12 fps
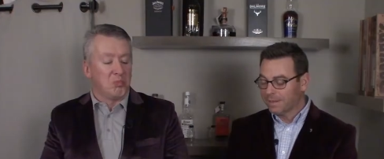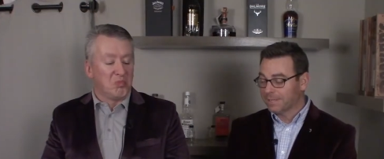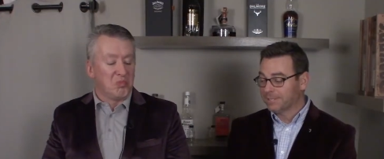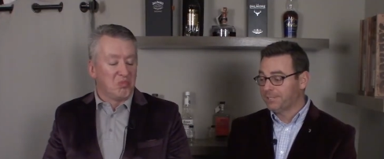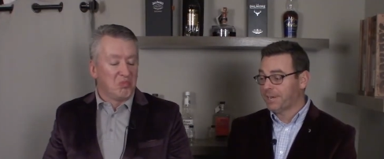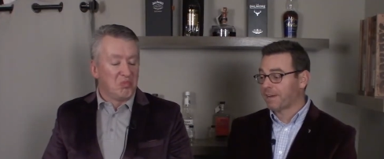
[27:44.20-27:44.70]
Speaker 1: like
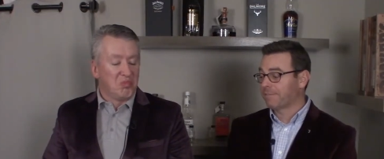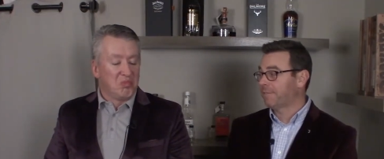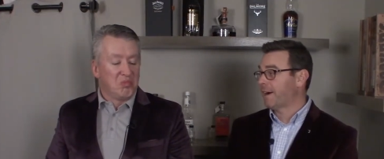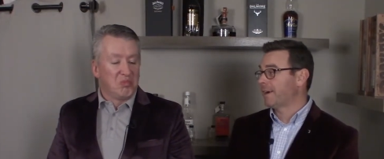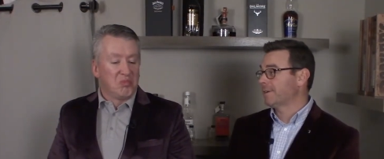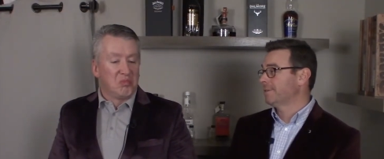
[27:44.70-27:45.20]
a Jack
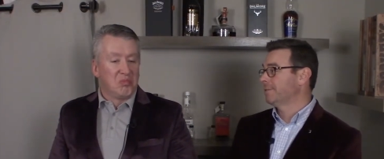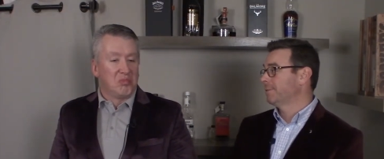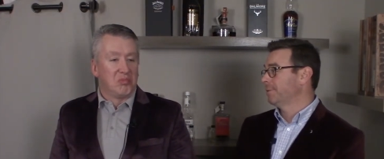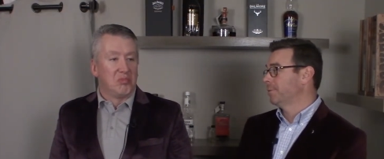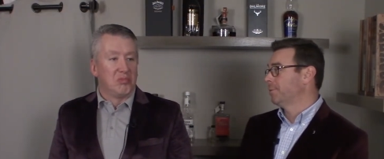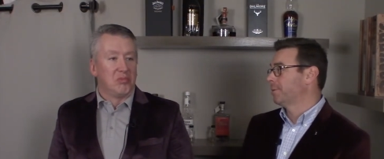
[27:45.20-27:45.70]
Speaker 2: Fire
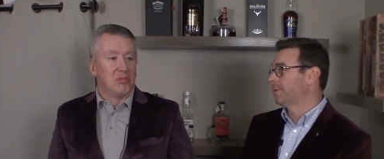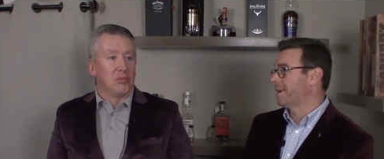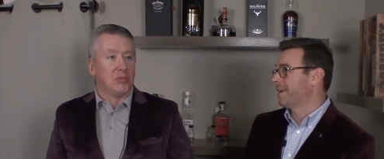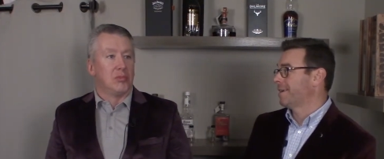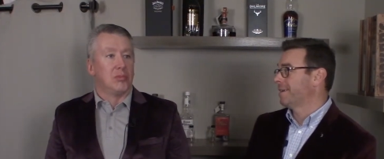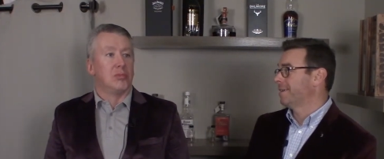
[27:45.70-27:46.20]
or
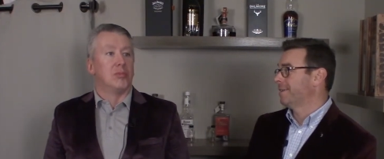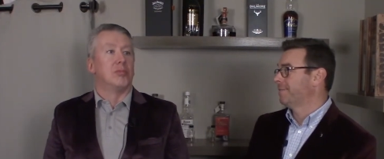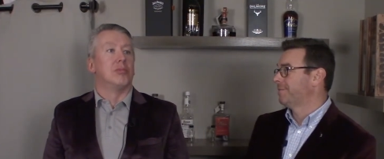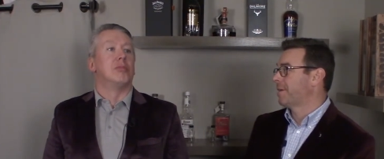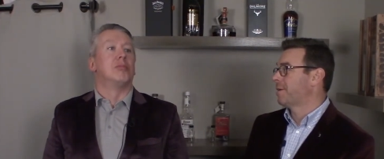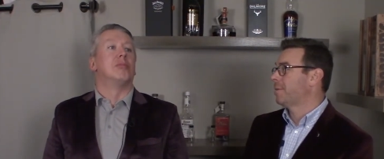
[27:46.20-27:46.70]
a uh,
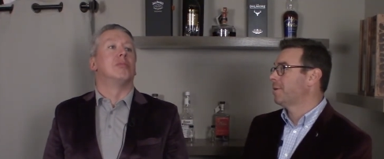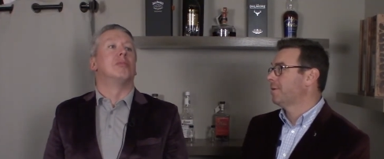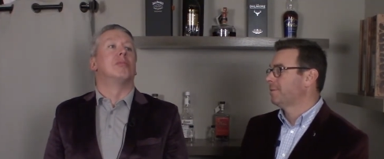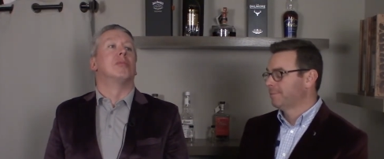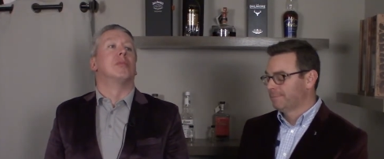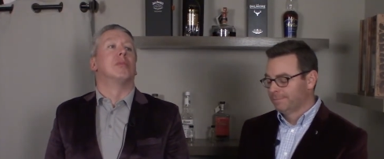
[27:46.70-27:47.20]

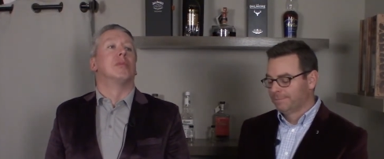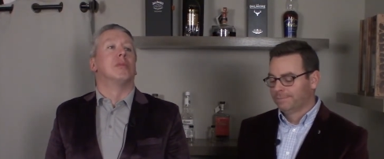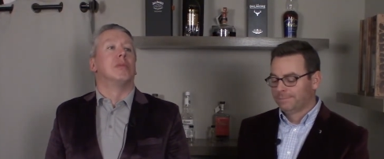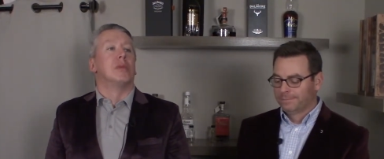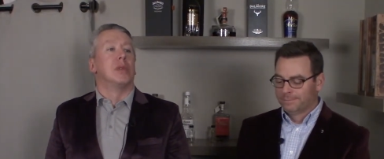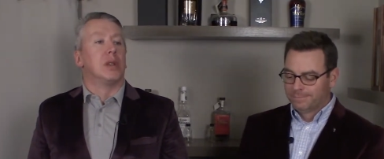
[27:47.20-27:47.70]
Fireball.
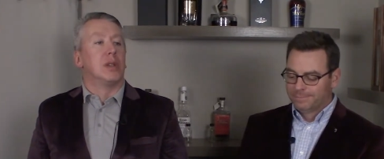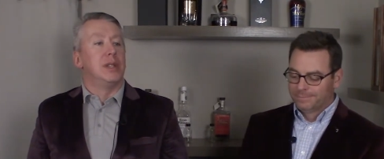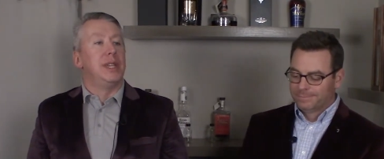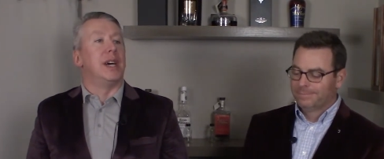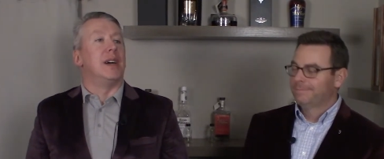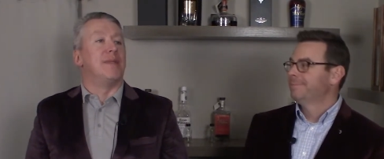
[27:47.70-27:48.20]

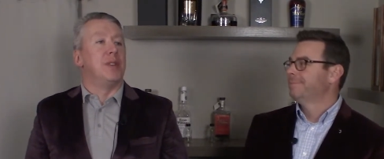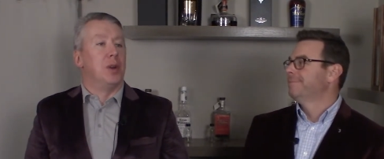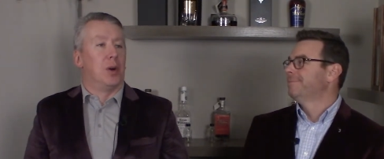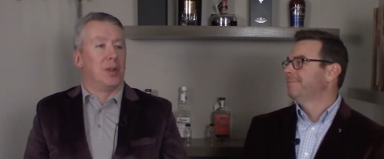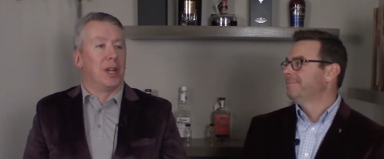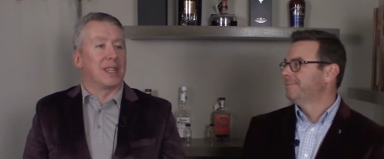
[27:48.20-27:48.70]
Yeah, if you
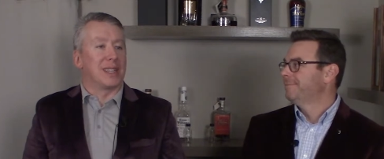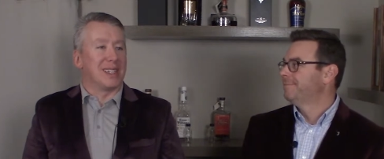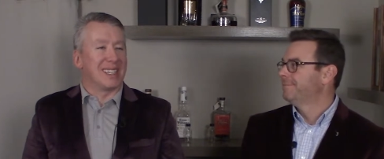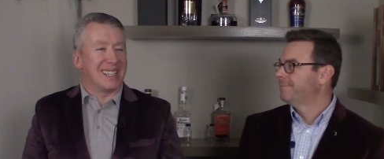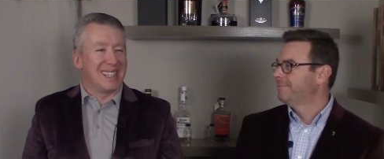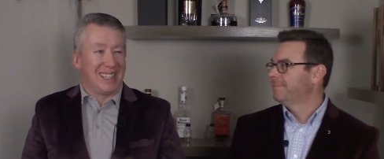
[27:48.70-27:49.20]
don't like
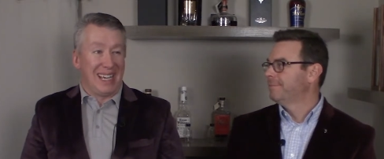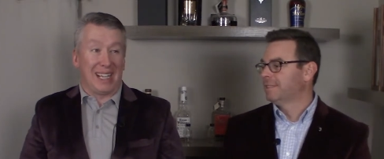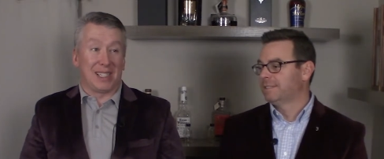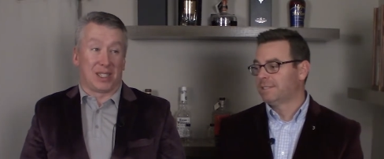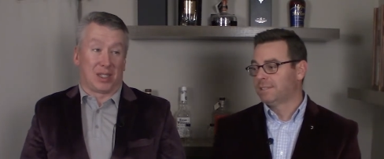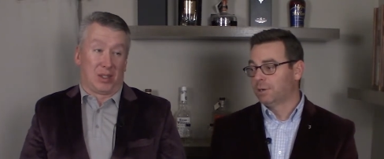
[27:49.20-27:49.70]
the
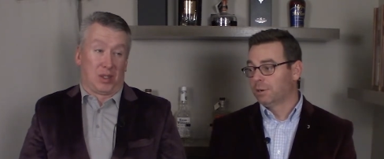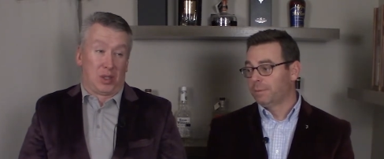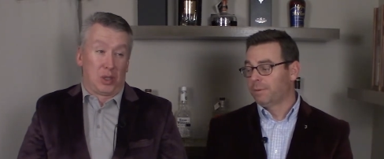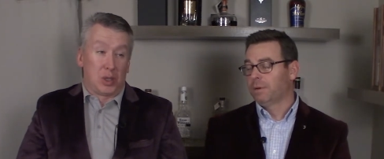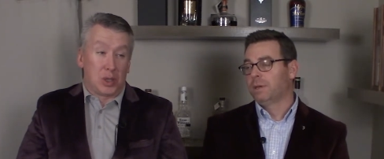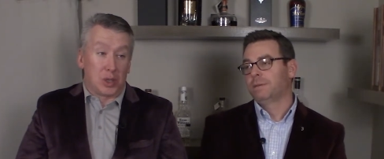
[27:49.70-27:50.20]
that
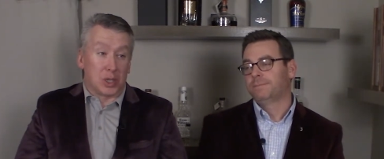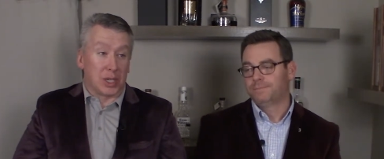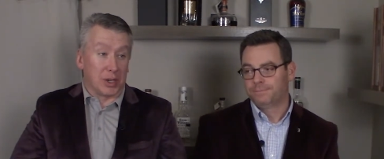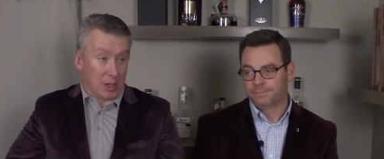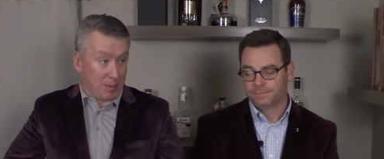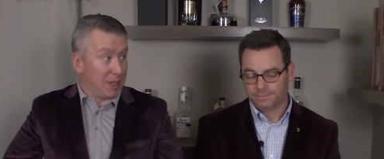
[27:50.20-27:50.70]
syrupy well,
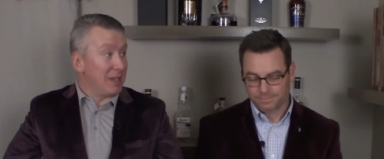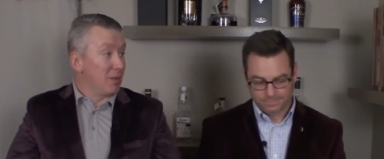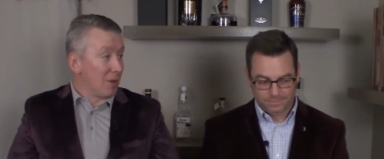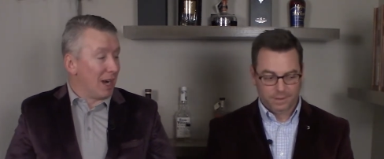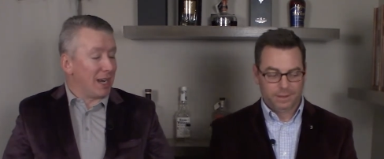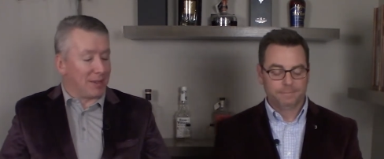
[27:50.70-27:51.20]
syrupy,
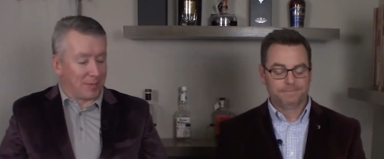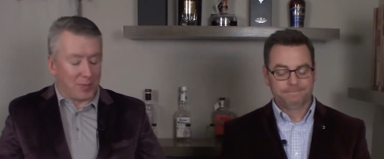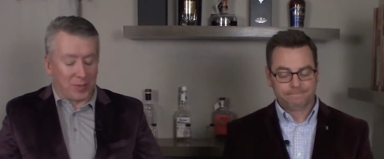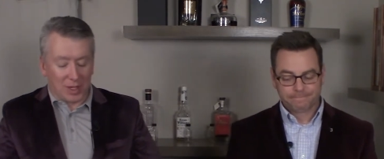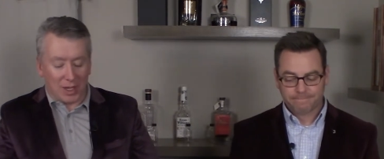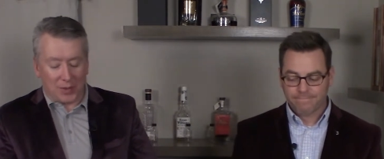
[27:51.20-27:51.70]
right?
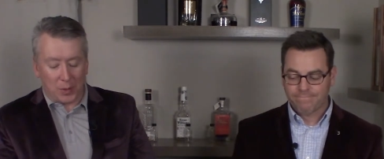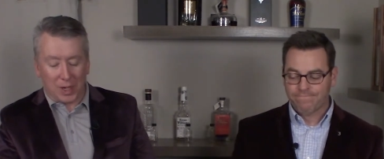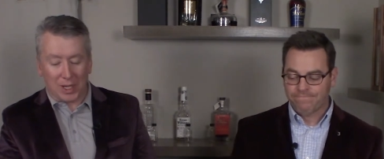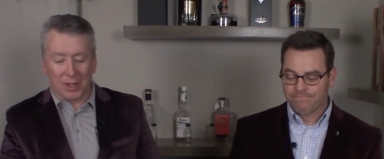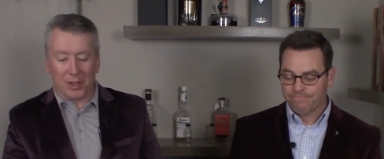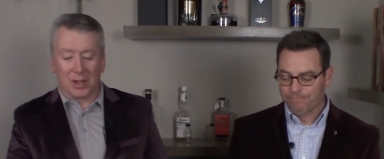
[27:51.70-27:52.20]
If you
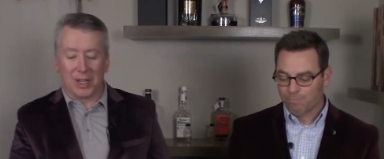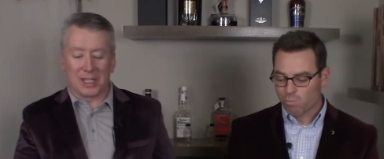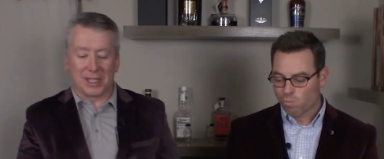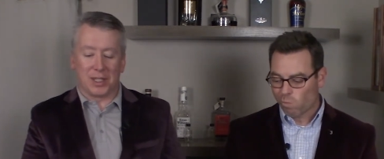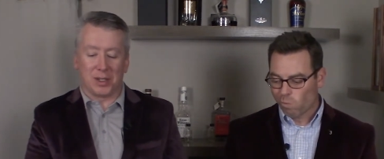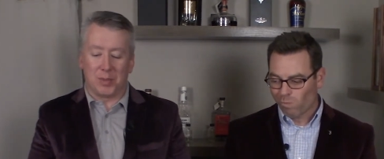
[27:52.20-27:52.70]
want a little
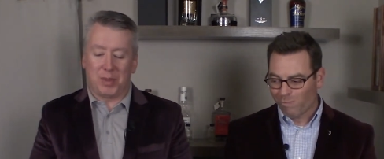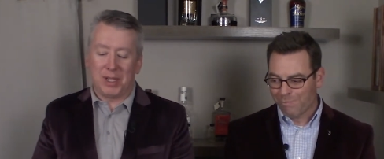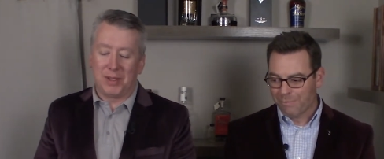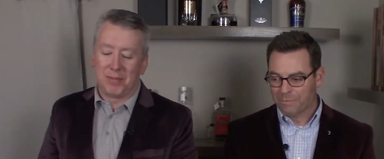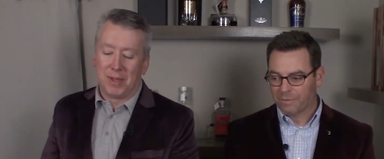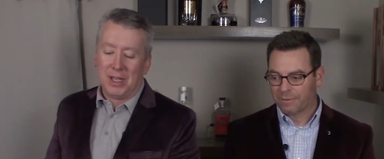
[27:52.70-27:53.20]
less
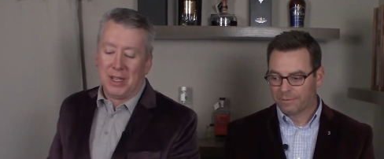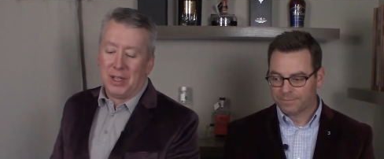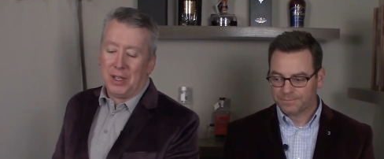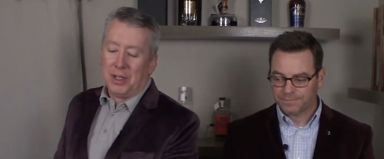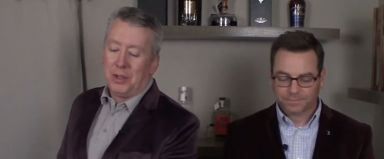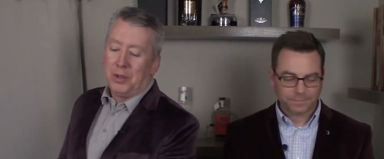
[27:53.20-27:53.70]
syrupy,
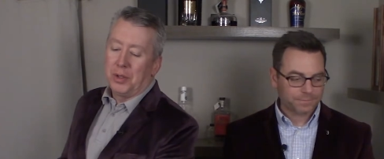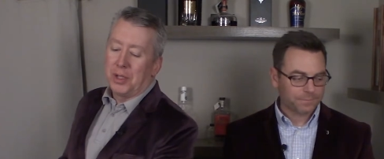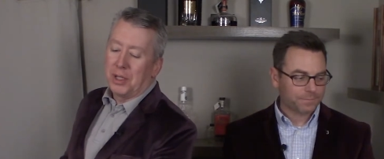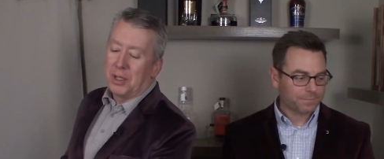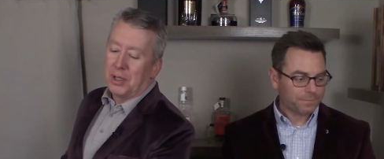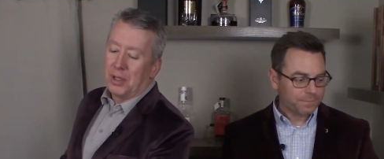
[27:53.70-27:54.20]
you
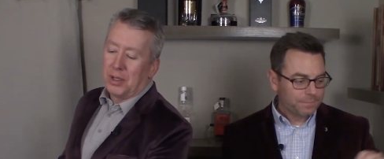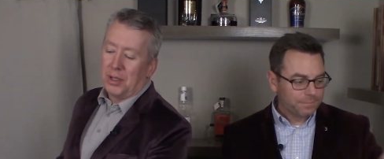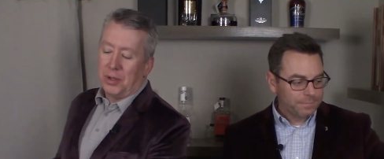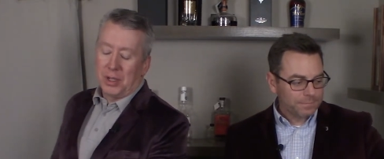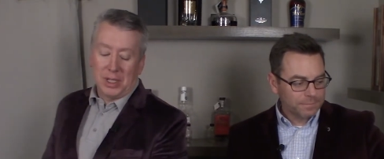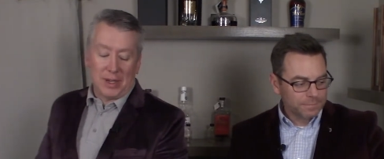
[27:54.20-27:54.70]
could
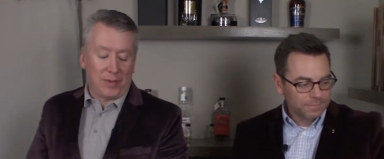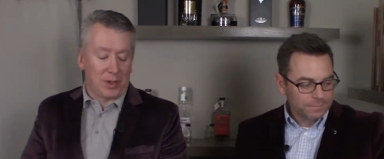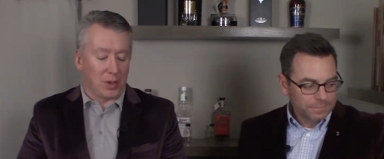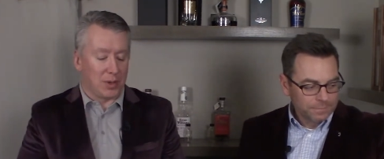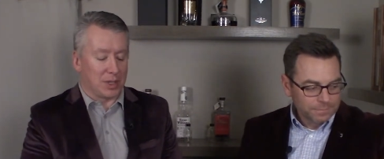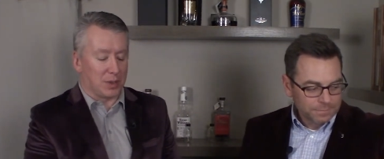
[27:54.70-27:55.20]
you could
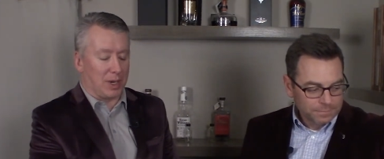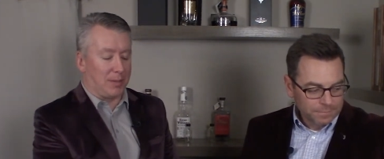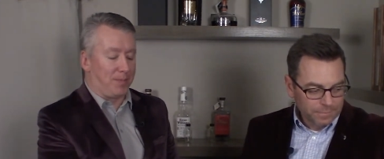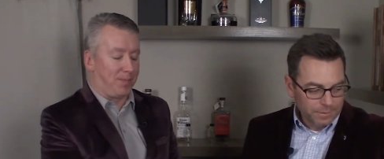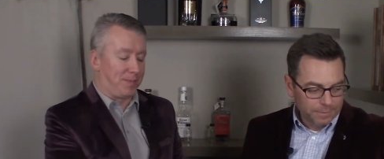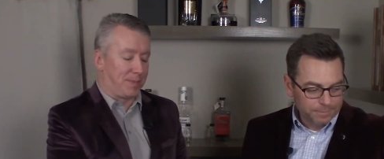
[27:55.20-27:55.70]
definitely go this route.
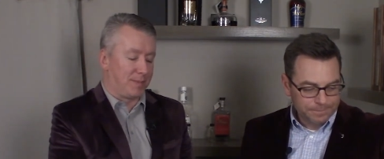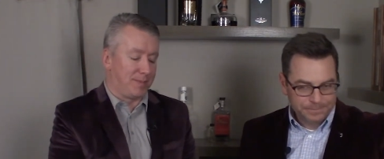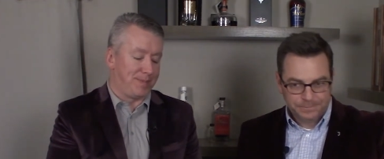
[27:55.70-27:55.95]
Yep.